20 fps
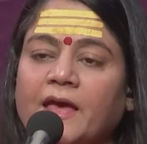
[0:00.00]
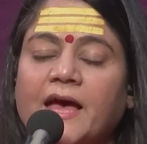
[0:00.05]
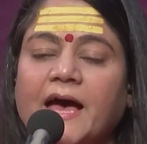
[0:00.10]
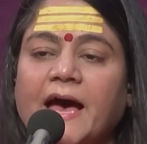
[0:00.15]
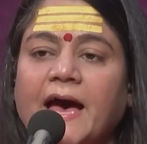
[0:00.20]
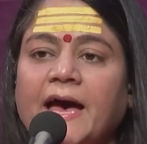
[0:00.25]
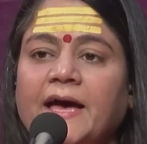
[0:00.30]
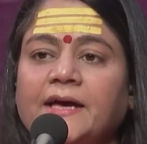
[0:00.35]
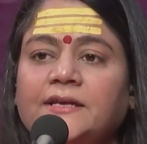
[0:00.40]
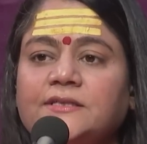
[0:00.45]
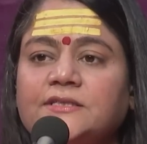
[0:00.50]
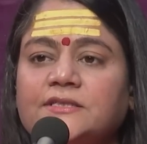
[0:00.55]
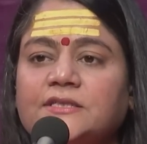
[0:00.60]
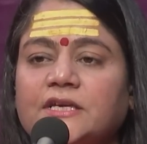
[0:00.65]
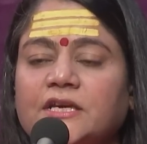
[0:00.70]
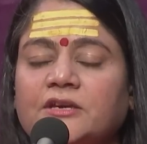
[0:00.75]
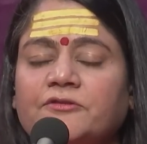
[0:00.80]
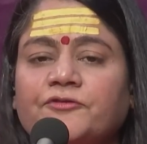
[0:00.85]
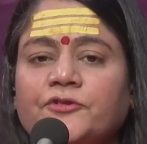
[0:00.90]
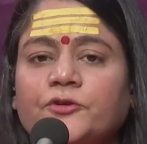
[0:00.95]
and
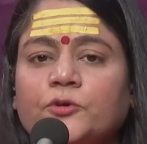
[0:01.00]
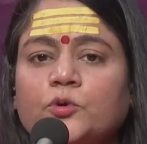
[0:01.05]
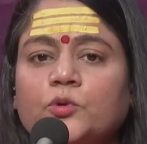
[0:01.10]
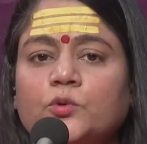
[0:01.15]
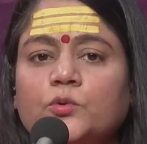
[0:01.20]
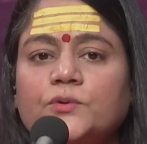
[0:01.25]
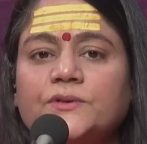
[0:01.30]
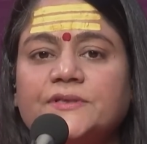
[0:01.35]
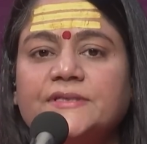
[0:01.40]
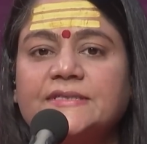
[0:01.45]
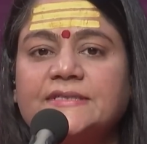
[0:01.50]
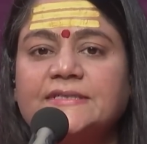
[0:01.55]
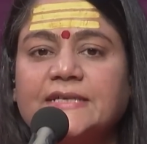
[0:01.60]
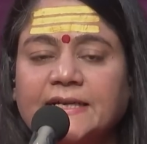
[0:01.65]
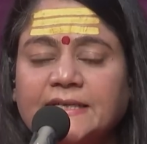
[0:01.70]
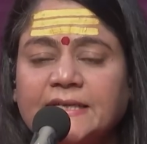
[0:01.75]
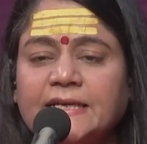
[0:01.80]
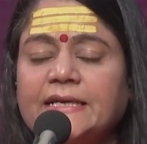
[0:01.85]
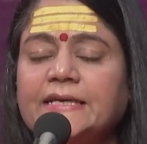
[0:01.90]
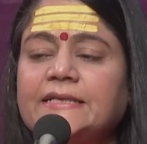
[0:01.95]
if you
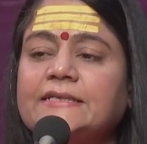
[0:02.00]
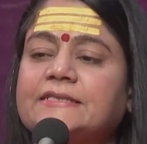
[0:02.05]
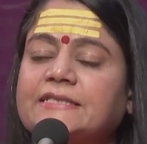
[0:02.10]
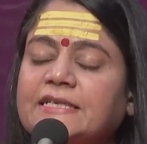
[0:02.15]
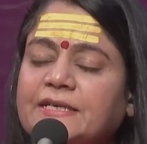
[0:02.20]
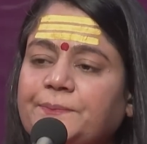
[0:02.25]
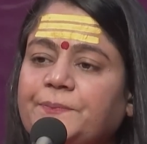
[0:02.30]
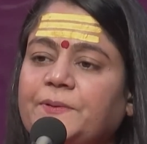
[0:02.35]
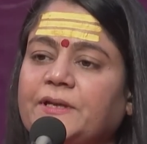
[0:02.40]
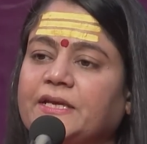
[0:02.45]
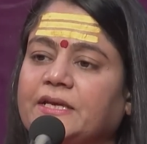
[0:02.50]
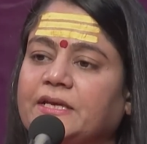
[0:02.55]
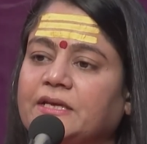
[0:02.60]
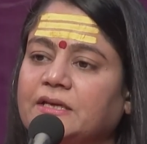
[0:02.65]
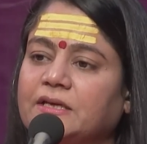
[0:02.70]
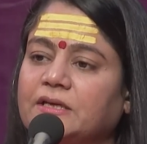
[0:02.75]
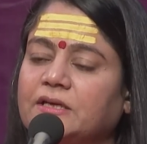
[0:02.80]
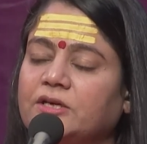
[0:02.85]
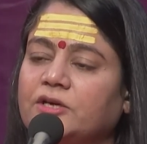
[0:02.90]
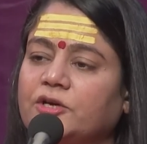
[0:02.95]
study it deeply,
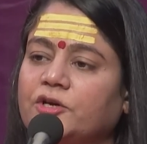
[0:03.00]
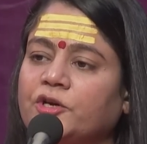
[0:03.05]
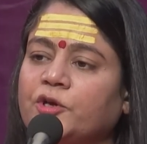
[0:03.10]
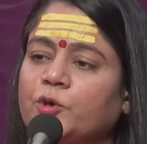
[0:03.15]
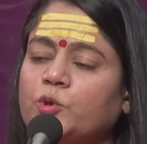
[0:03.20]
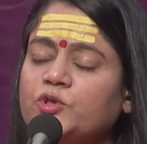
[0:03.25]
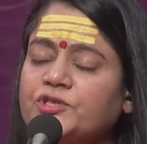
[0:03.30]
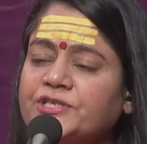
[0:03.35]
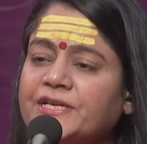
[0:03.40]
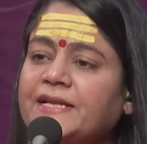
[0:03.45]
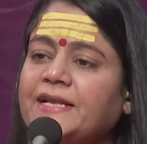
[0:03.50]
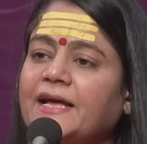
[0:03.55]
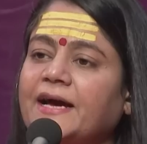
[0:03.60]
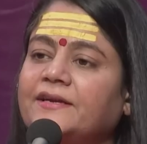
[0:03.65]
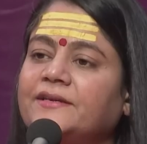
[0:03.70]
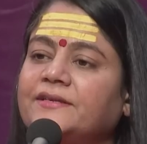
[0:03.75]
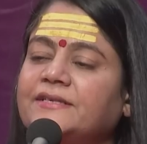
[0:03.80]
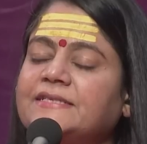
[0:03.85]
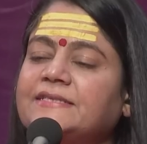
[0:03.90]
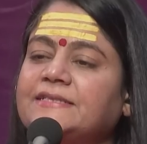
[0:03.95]
you shall
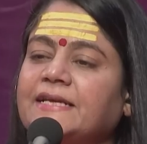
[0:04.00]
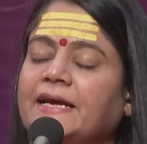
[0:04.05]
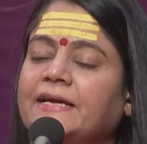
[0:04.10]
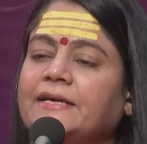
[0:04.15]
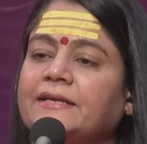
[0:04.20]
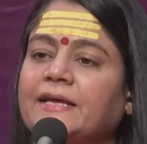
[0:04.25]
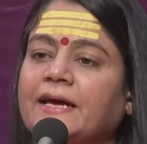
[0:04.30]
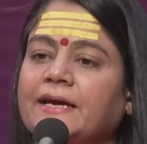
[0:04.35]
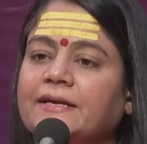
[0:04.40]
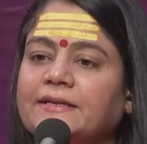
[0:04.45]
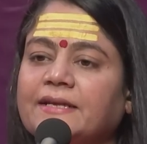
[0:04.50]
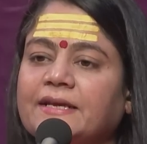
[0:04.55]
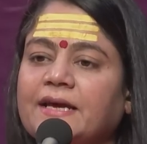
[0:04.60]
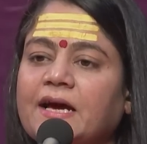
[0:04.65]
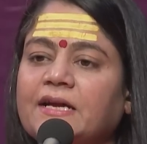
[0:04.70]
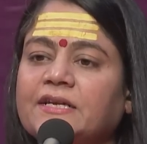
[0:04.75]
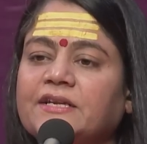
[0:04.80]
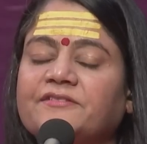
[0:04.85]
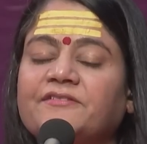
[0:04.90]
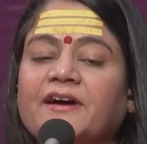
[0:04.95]
understand that they
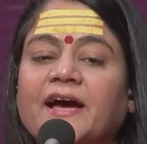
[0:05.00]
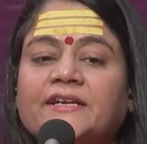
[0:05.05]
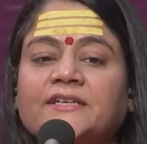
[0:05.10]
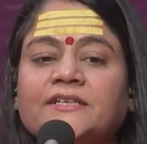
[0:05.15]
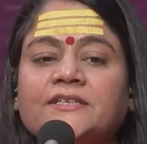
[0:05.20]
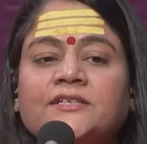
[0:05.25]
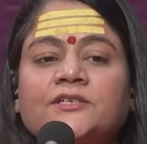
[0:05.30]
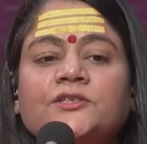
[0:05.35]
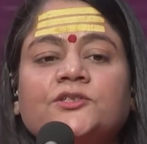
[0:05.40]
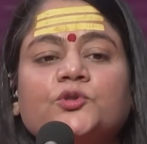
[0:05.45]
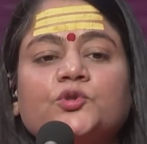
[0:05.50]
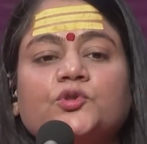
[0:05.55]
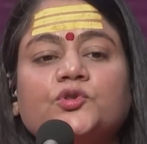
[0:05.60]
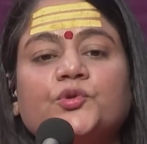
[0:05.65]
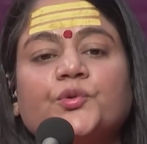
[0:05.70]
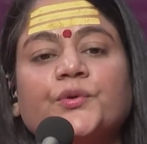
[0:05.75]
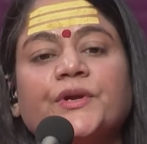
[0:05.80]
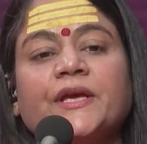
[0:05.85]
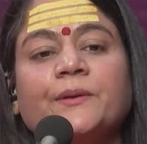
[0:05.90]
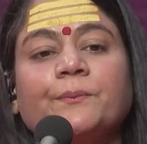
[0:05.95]
are divided into
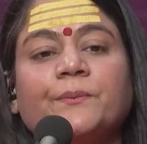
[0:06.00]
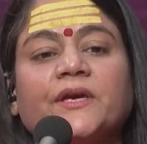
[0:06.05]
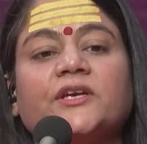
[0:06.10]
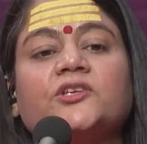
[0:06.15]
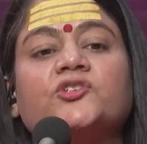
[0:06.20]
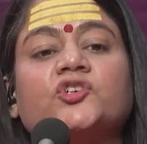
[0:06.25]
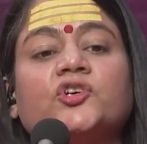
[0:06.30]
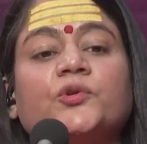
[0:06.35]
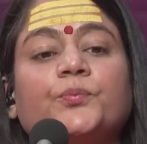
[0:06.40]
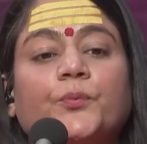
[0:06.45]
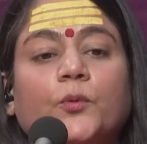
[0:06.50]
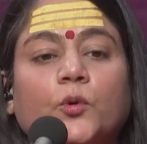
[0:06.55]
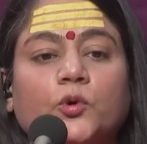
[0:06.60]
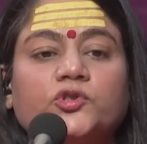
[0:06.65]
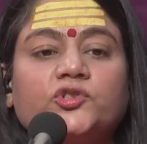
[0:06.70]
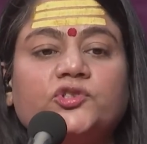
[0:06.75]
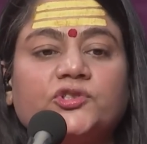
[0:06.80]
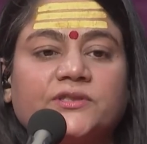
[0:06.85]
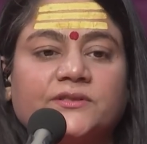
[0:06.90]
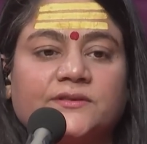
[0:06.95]
3 major
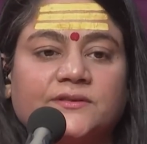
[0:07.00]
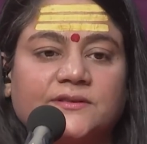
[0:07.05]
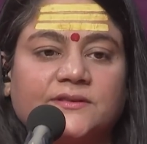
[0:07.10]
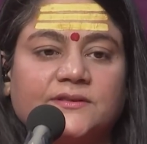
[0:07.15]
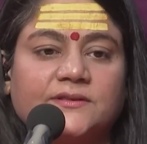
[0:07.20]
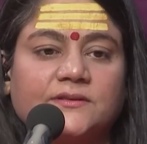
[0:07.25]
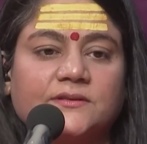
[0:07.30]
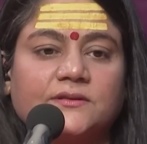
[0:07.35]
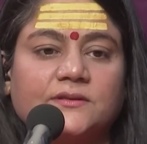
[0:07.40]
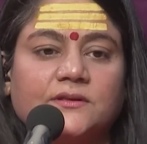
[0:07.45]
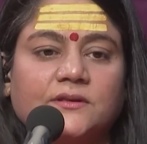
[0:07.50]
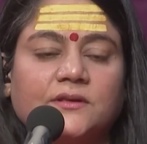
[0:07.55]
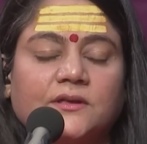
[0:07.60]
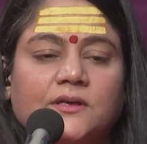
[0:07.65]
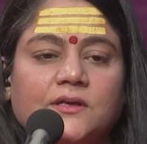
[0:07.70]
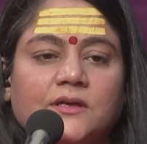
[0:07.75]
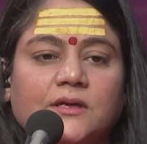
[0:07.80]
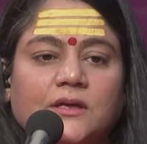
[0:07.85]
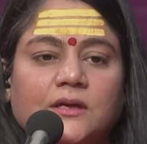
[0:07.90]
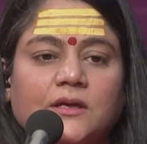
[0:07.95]
portions.
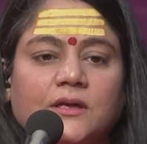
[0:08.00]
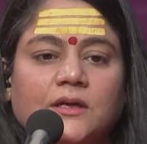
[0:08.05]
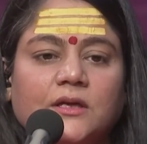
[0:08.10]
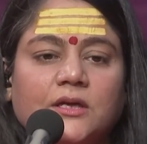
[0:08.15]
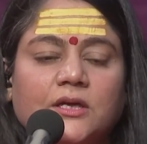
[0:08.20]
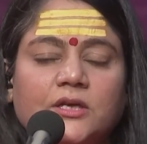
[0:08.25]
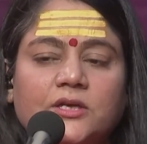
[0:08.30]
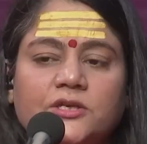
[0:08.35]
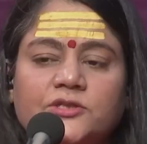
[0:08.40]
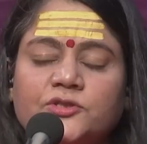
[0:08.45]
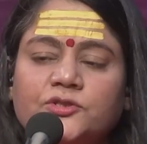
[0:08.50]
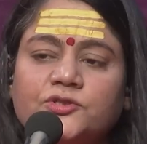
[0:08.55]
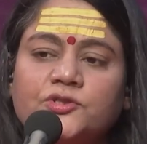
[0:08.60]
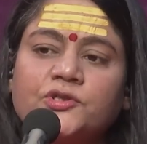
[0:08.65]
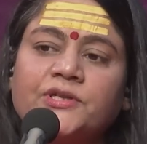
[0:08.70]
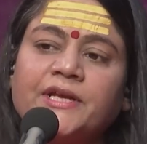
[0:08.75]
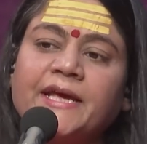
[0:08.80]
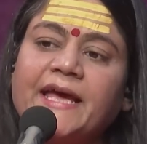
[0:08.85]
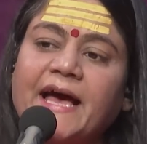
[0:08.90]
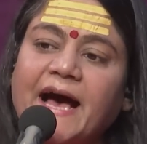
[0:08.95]
So
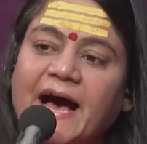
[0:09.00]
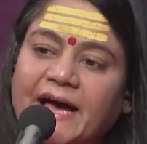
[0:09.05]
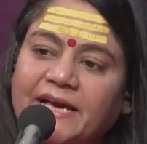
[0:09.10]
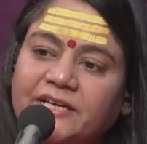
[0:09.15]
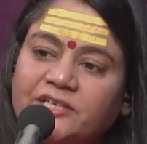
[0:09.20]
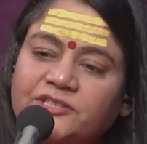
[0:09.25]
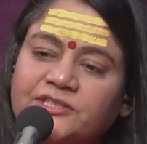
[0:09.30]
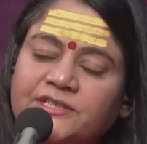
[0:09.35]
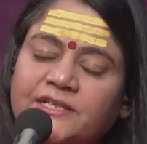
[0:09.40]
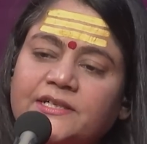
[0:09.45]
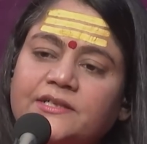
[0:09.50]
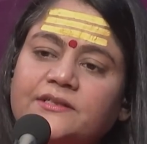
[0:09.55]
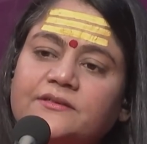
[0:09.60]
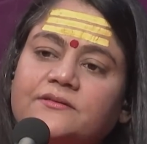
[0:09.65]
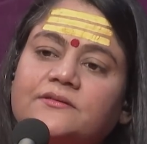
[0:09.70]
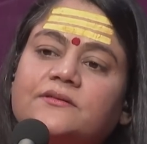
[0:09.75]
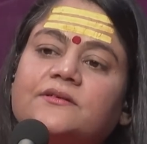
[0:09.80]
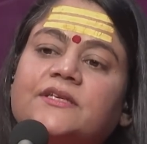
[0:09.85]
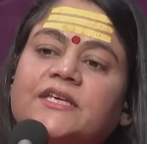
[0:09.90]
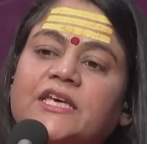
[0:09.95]
today I shall
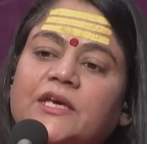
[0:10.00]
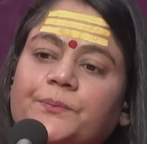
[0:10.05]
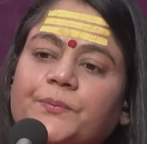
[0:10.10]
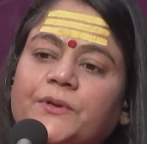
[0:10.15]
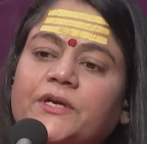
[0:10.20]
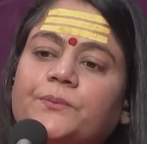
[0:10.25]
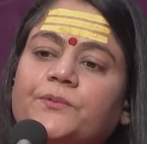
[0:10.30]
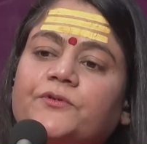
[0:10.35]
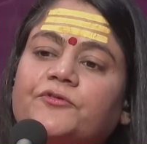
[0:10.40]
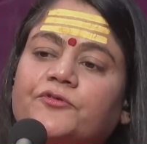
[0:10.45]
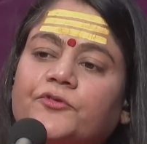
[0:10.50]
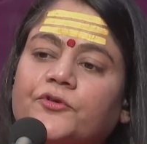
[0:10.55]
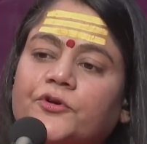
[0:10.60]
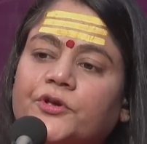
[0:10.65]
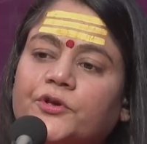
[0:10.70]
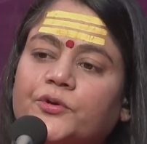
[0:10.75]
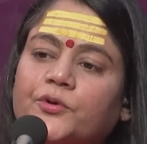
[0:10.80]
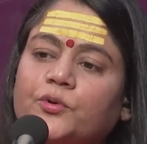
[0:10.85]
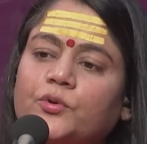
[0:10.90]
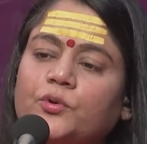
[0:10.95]
keep it before
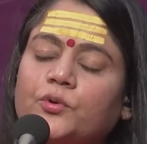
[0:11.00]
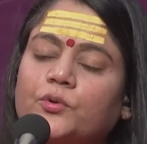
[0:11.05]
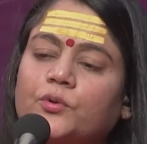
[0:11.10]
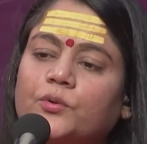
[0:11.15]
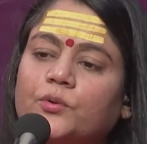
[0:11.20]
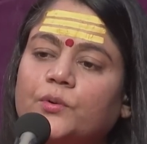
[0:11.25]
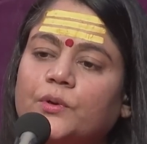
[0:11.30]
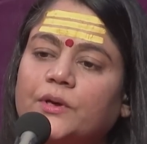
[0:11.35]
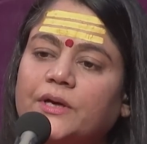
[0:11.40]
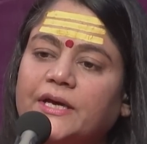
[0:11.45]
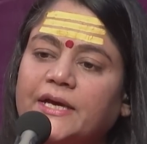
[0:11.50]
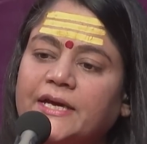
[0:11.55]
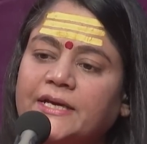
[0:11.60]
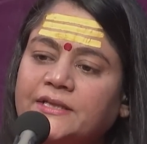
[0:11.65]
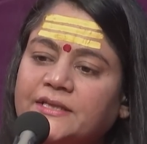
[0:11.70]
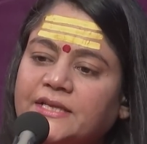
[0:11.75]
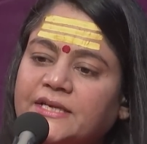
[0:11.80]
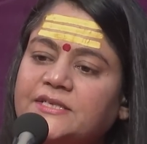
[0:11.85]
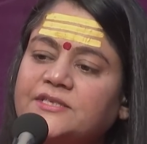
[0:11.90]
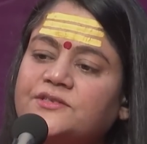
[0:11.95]
you in
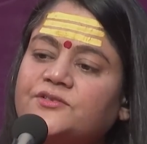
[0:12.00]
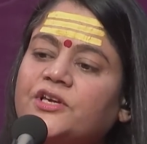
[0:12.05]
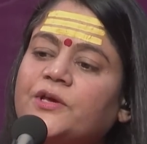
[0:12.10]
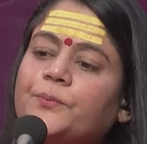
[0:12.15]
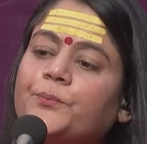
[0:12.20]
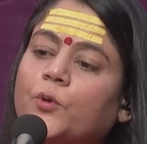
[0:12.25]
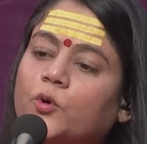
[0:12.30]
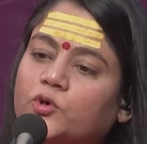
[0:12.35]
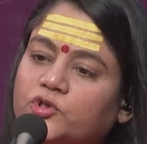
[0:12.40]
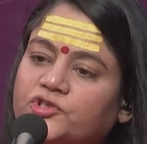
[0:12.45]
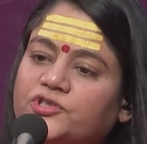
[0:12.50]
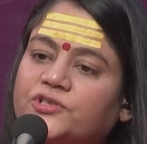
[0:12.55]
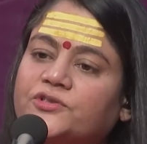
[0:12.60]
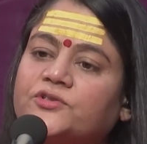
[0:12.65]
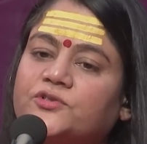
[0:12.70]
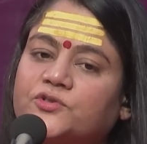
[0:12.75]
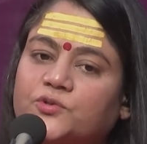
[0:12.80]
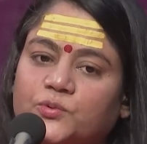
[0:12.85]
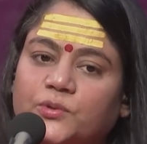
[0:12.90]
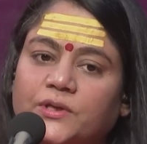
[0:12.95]
these 3
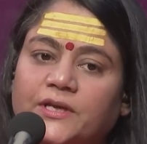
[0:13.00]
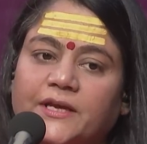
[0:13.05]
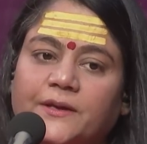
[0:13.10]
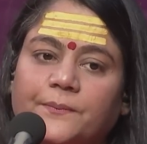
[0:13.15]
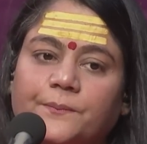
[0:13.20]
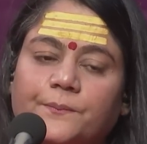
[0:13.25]
portions only.